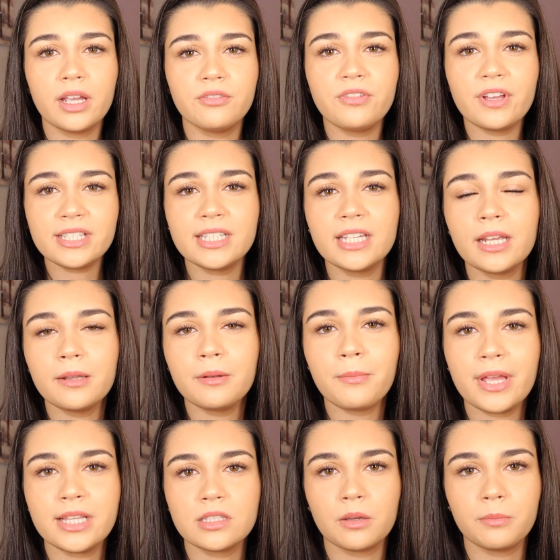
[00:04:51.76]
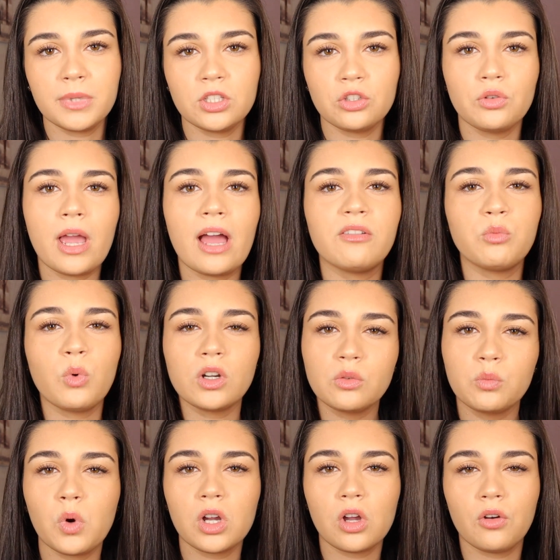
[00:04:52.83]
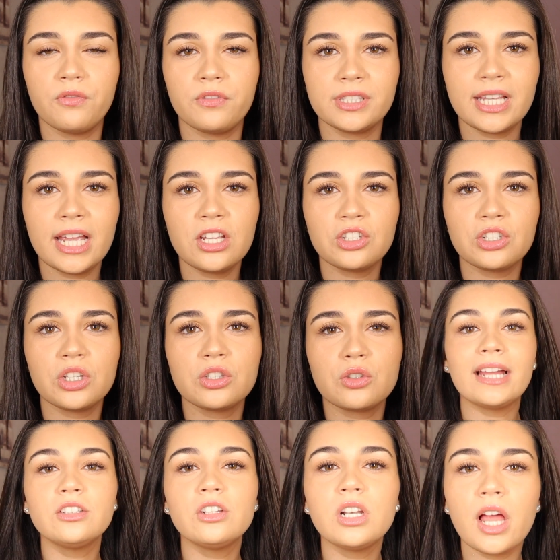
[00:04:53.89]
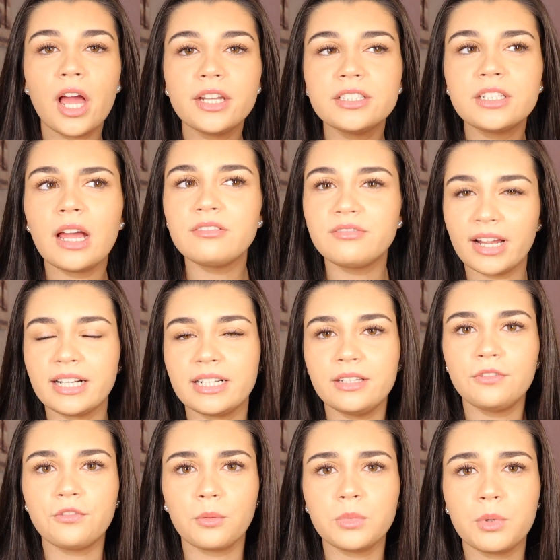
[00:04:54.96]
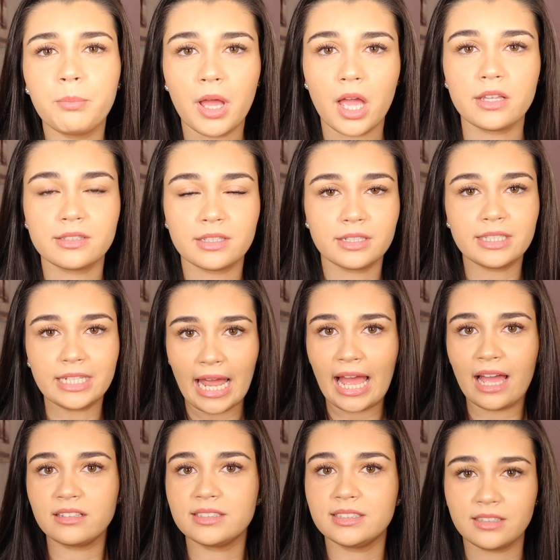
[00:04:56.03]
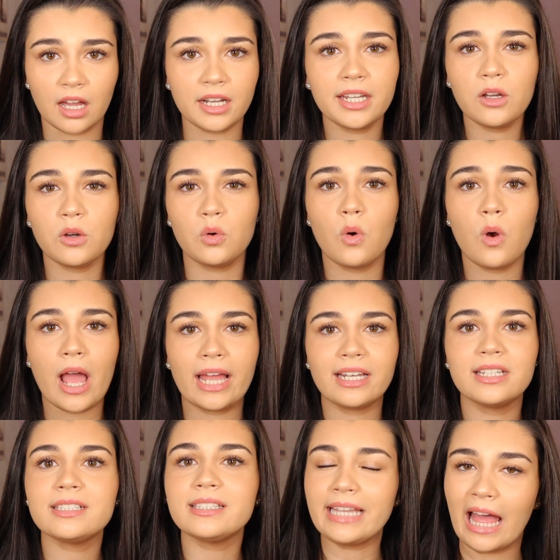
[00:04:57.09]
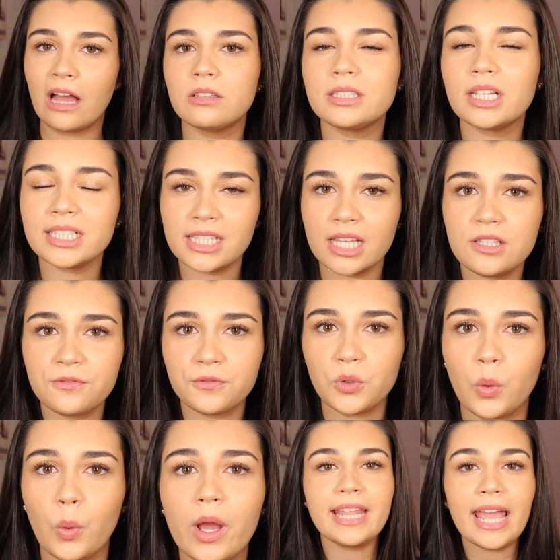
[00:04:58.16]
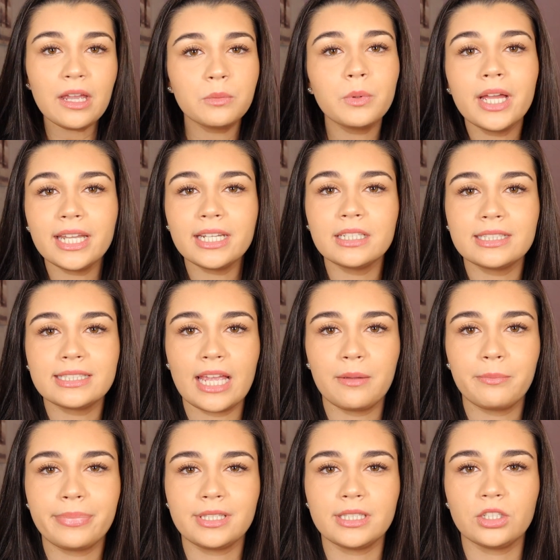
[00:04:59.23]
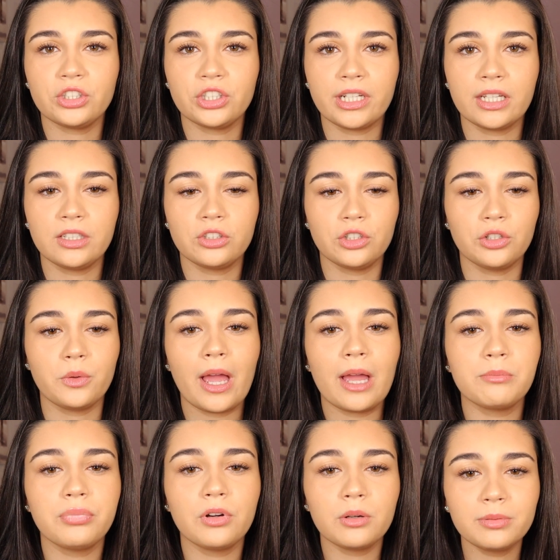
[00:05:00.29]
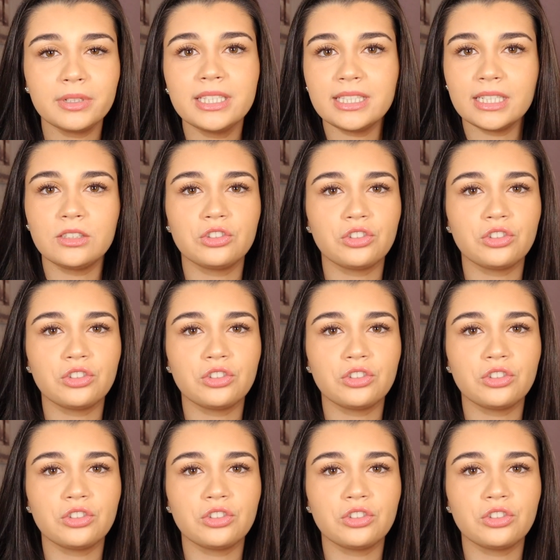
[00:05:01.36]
Investing in a mentor means you have one-on-one conversations and you learn directly from the person that has done it all and is now successful. They were in the same position as you and probably did